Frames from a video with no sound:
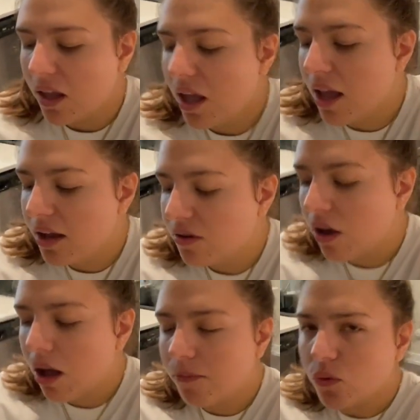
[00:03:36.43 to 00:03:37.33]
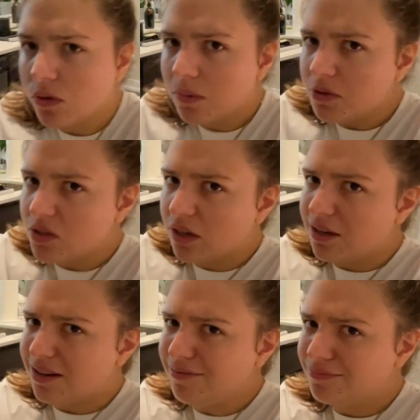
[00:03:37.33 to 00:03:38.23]
And who remembers Sunny
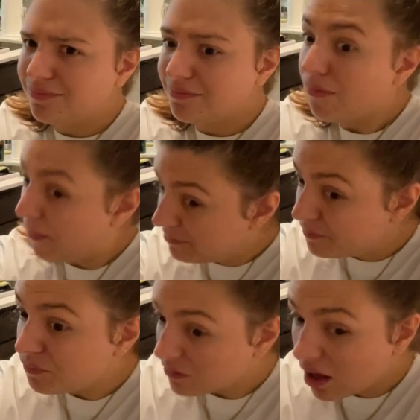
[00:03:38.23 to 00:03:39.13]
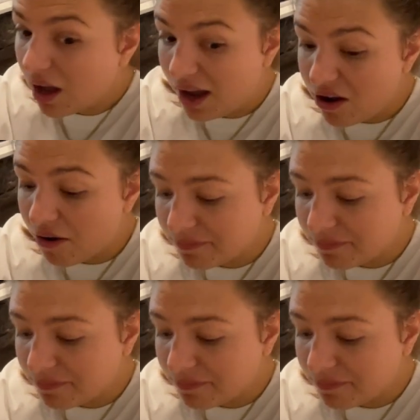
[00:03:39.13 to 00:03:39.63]
D? I do.